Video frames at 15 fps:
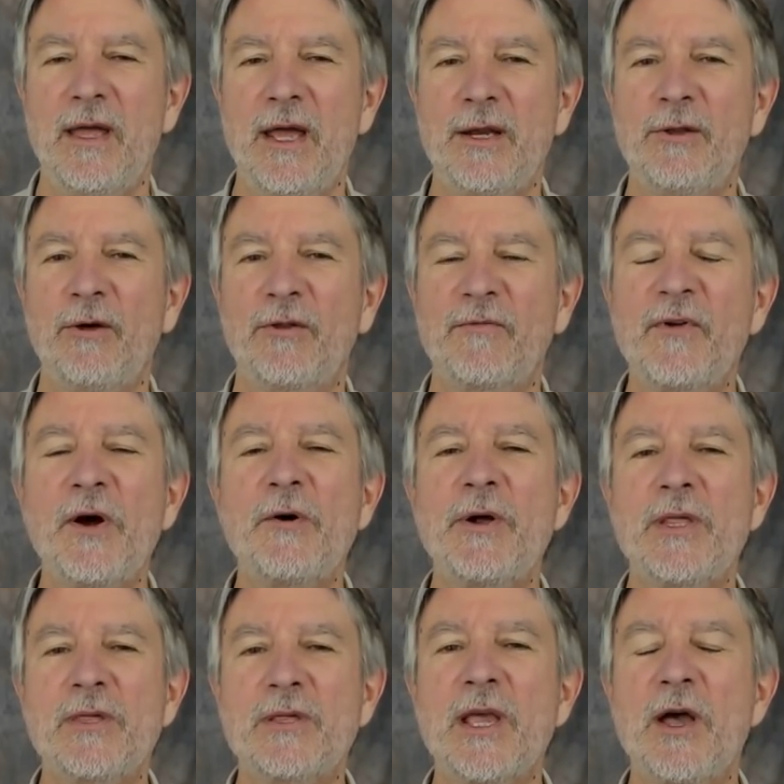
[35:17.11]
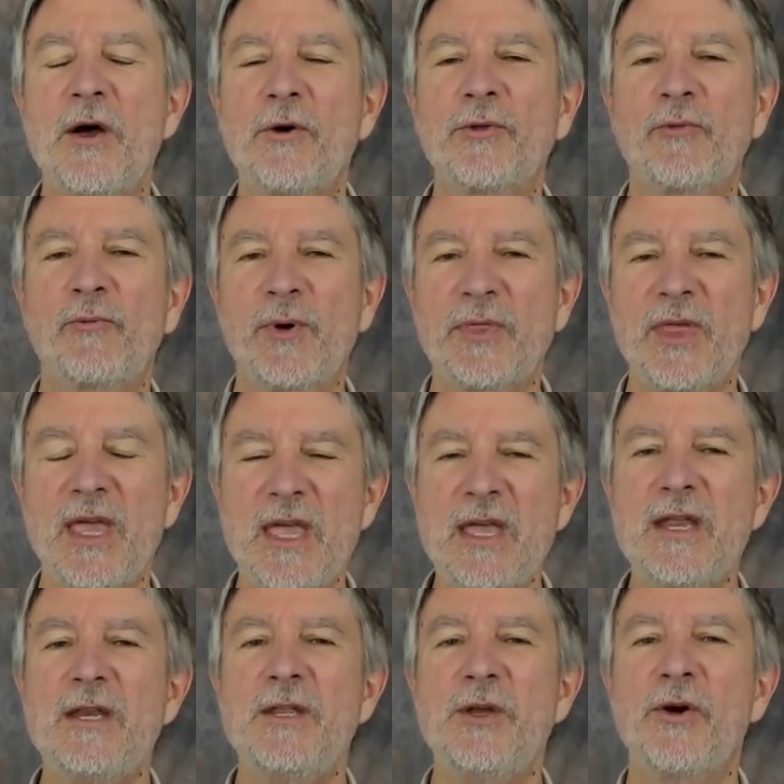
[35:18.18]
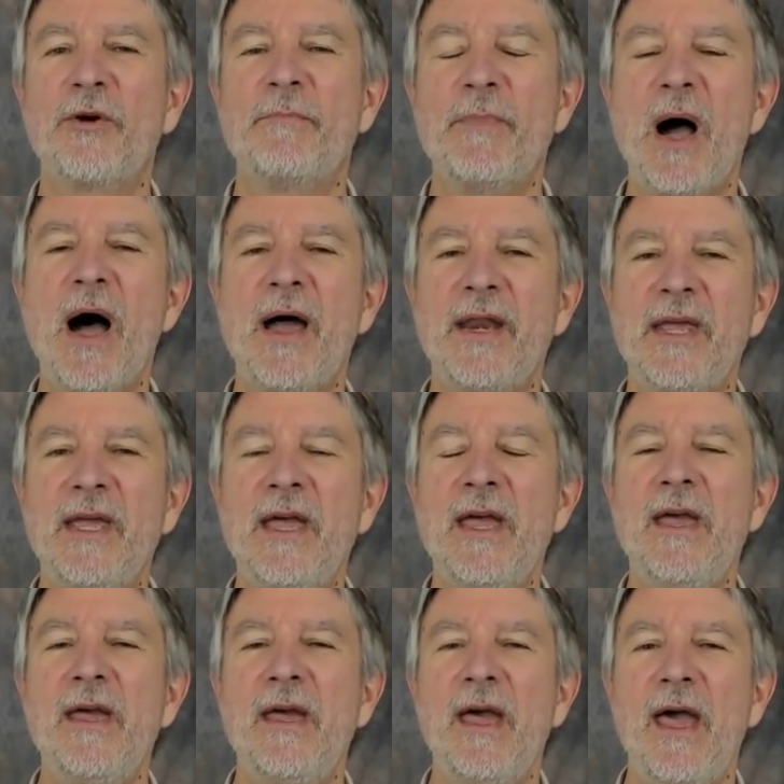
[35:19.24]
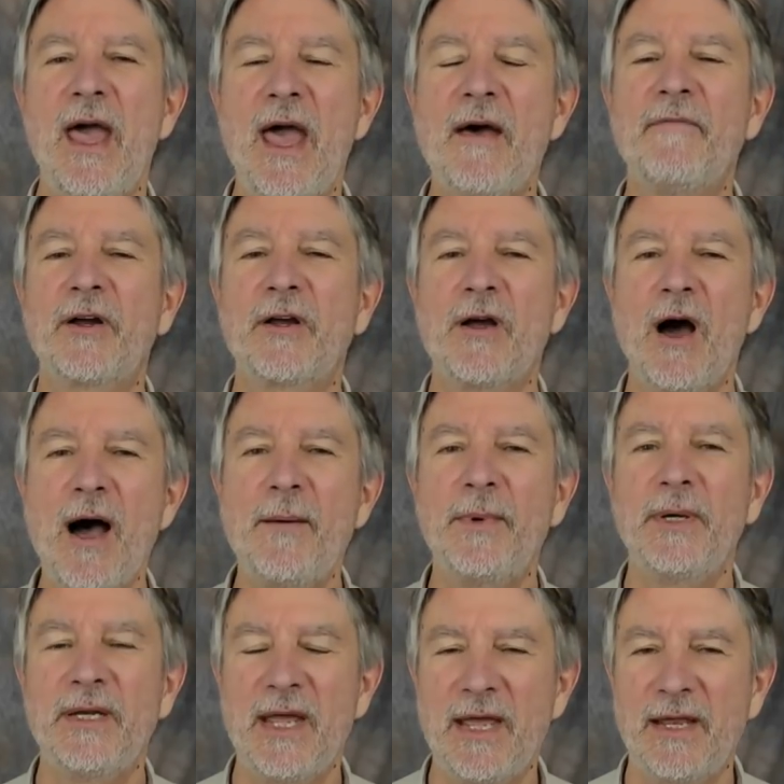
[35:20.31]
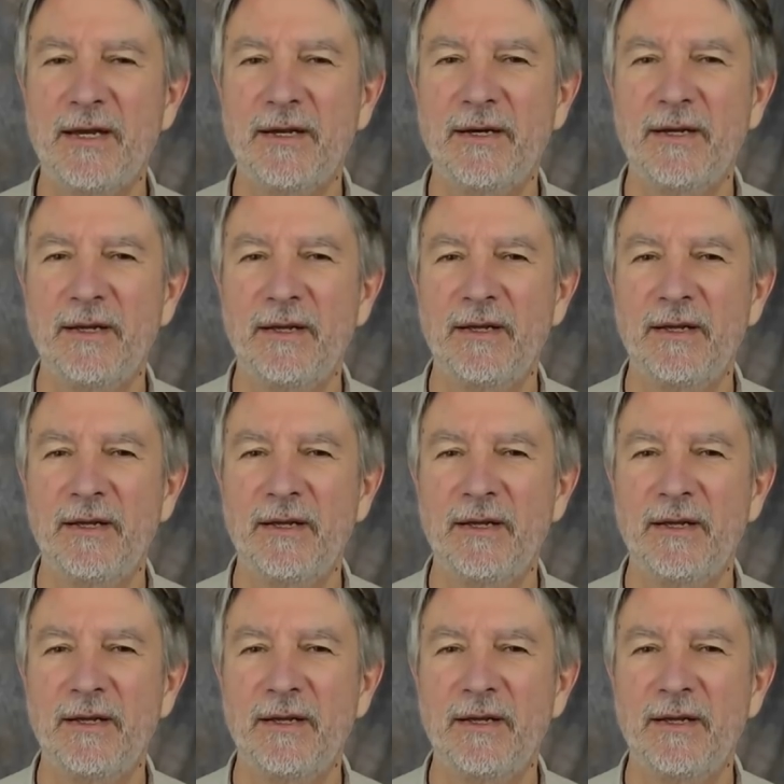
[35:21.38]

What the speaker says: And those very cells within your body have accommodated